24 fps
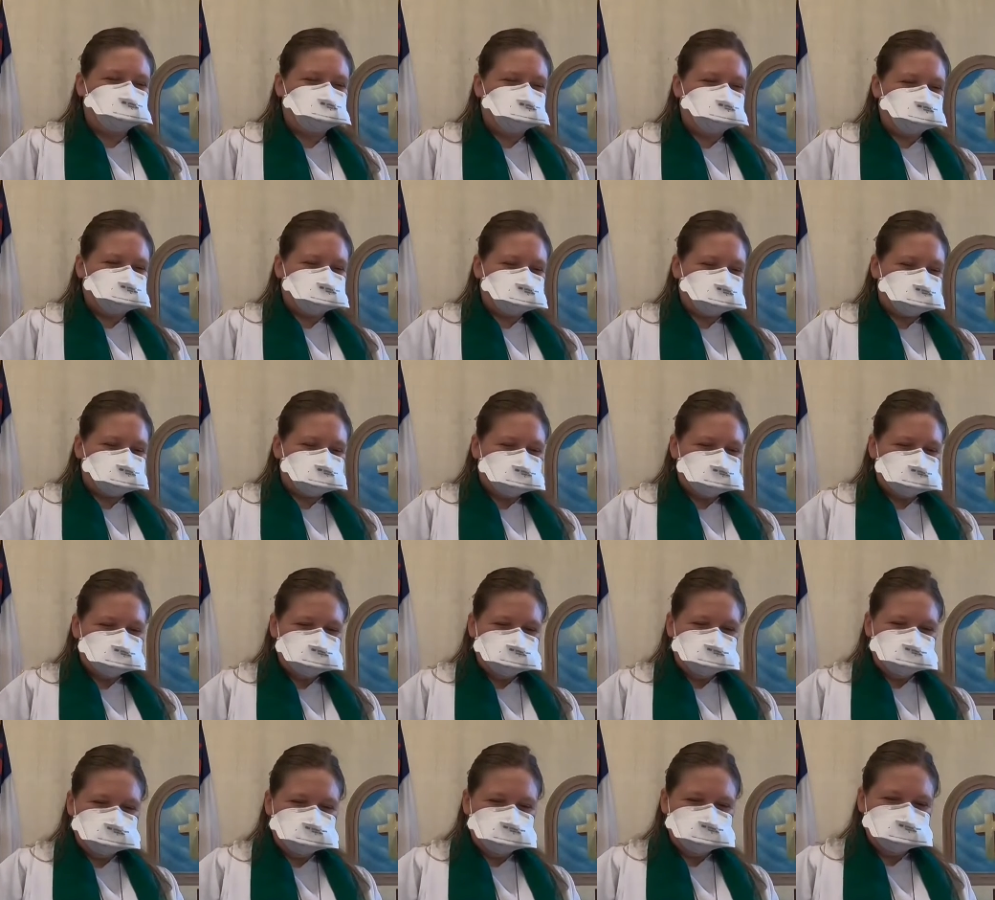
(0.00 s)

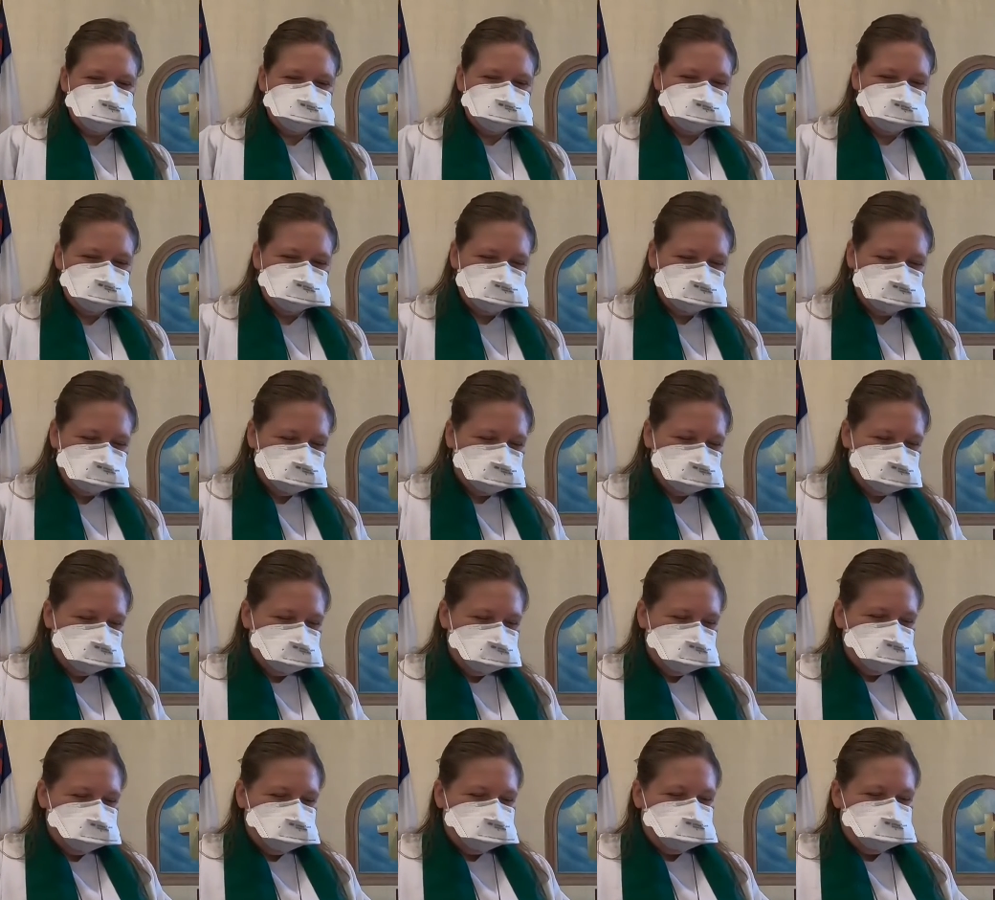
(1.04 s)

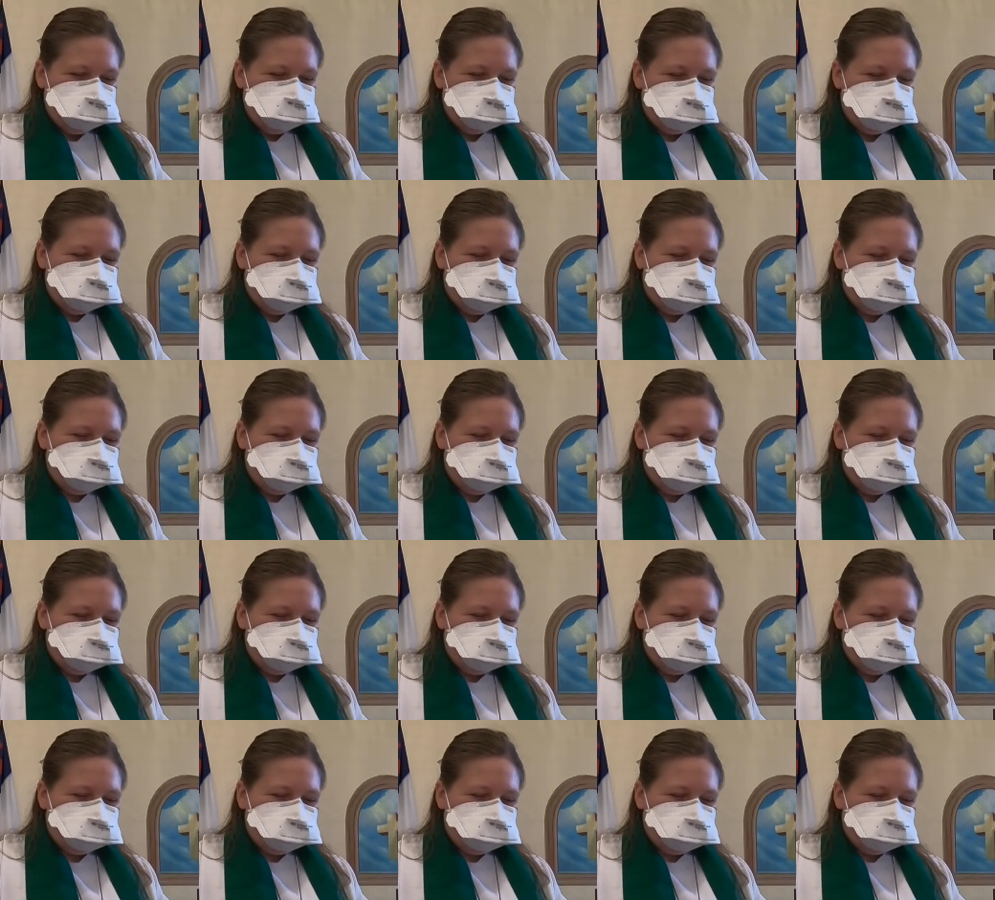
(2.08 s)
Nobody speaks.